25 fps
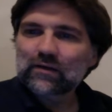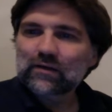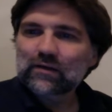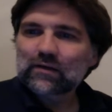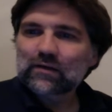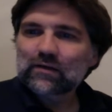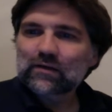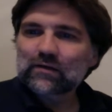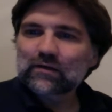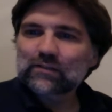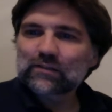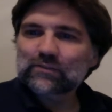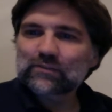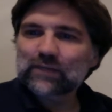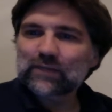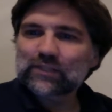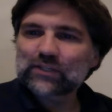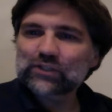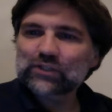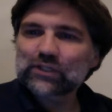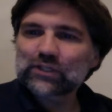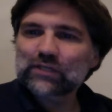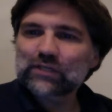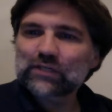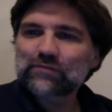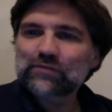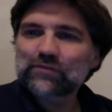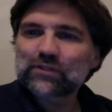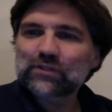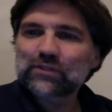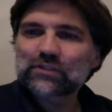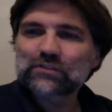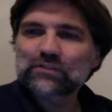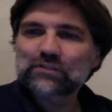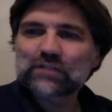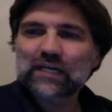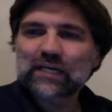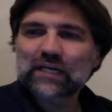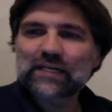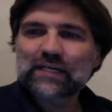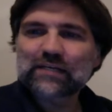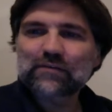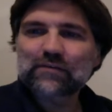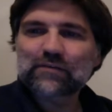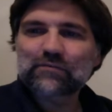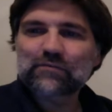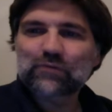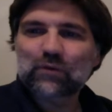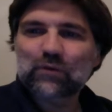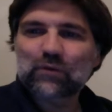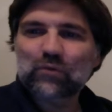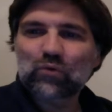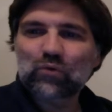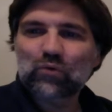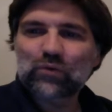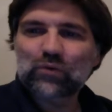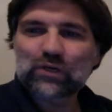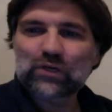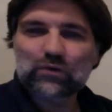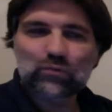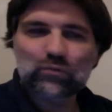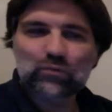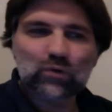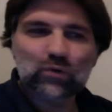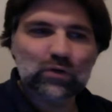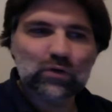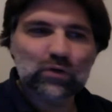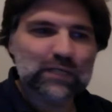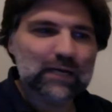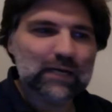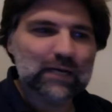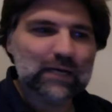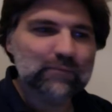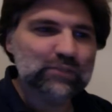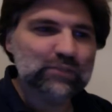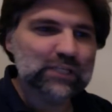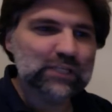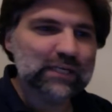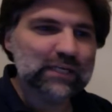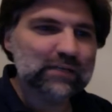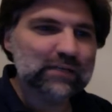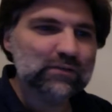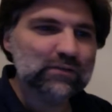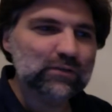especially if you're designing from a real-world object